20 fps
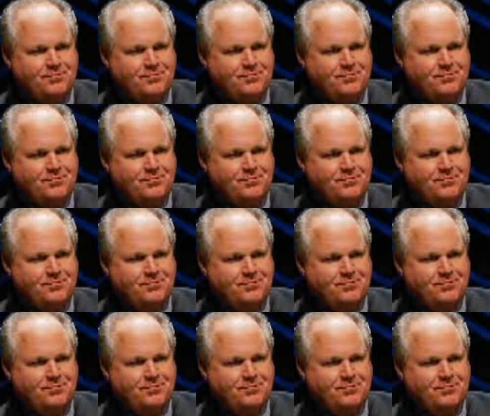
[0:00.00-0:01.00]

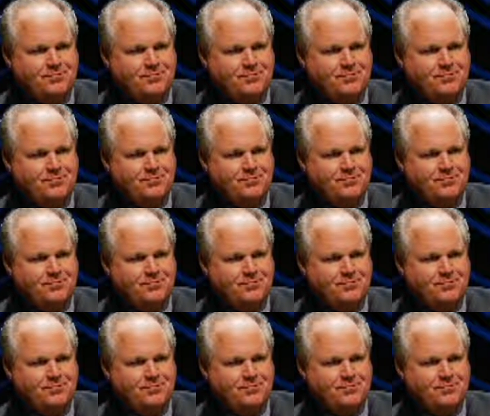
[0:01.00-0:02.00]

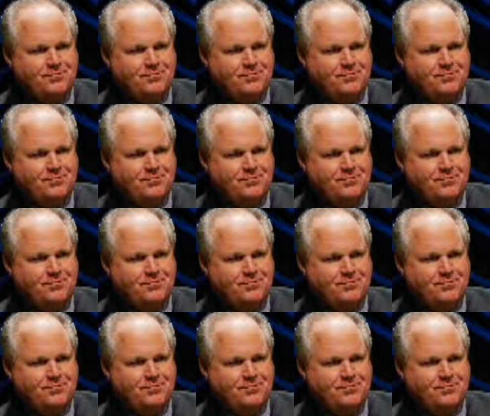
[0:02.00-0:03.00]

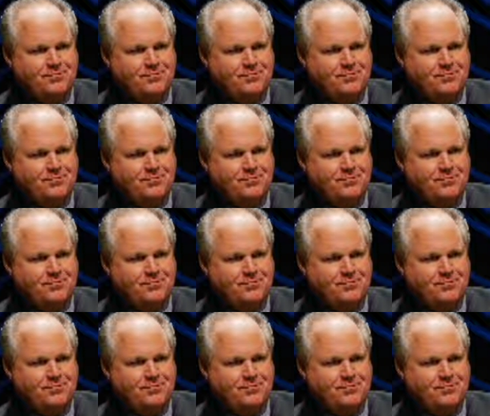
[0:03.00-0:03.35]
(no lip movement)